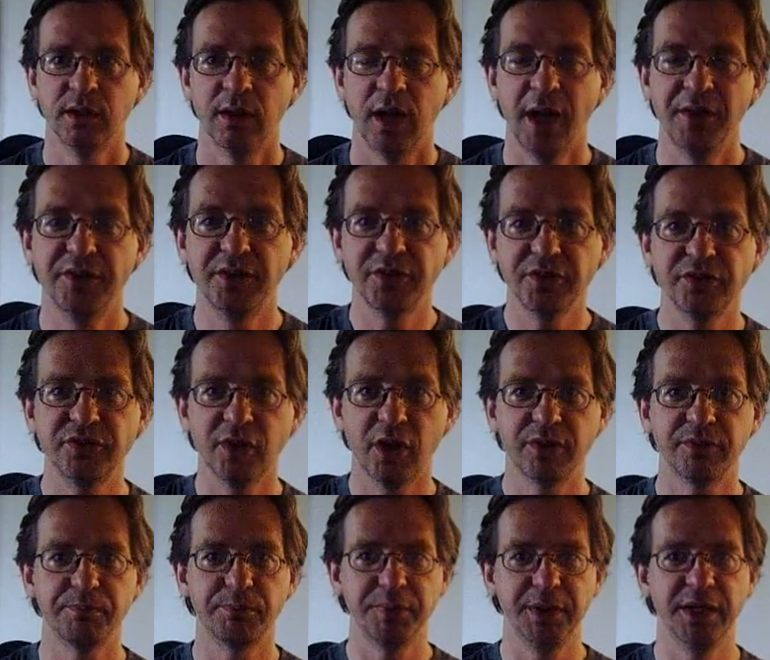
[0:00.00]
And this is
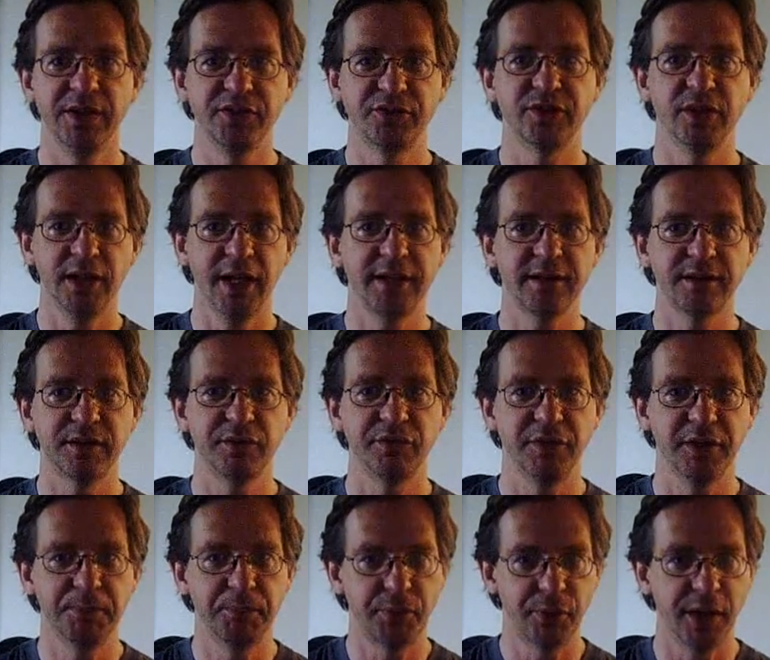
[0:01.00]
not being
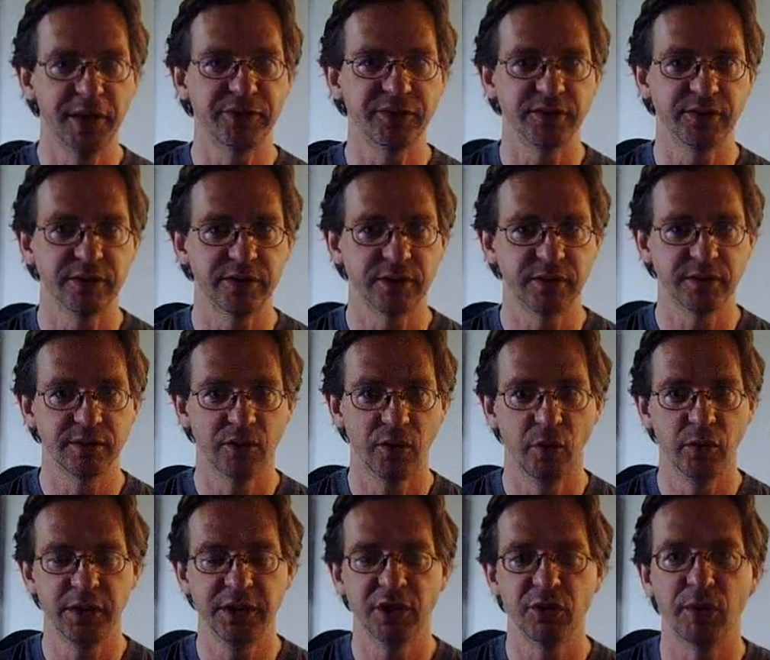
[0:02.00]
selectively present
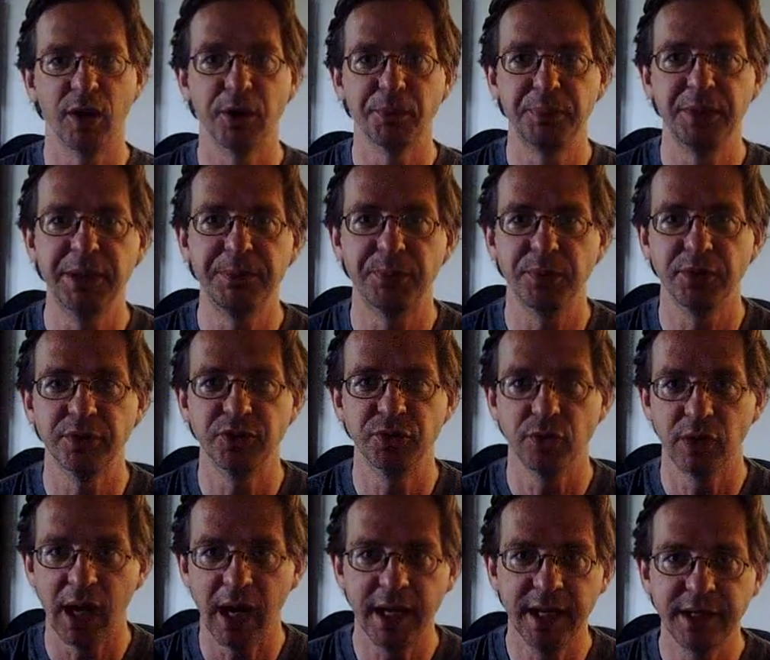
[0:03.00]
only around people
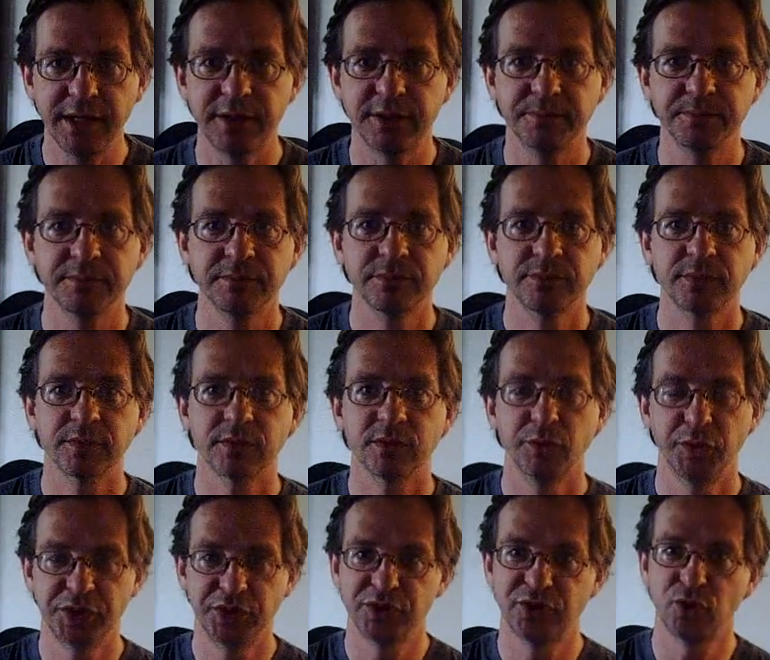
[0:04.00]
you like,
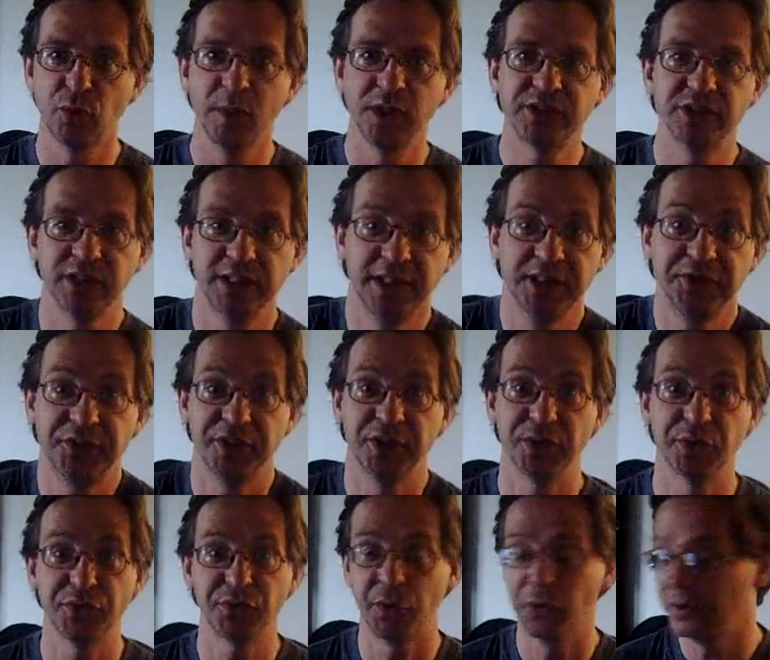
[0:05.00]
which is so much
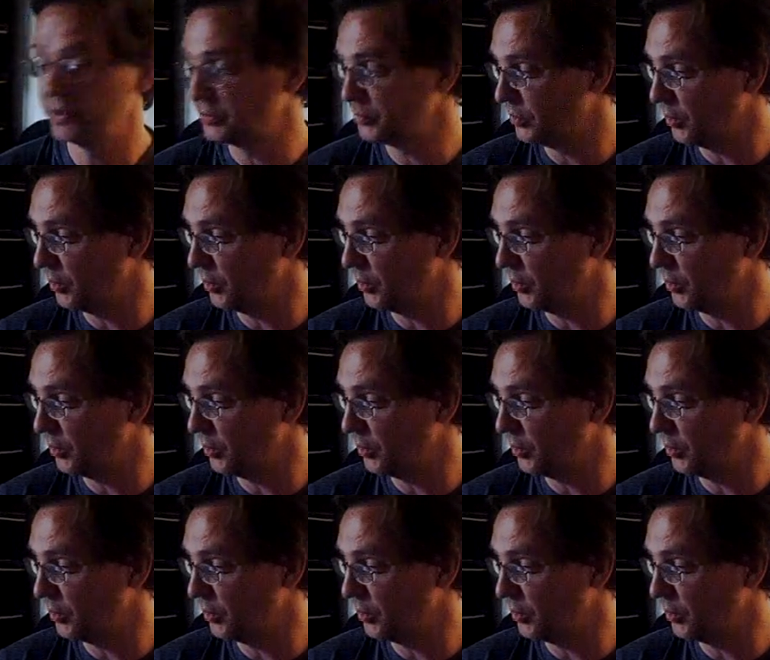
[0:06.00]
easier, of course.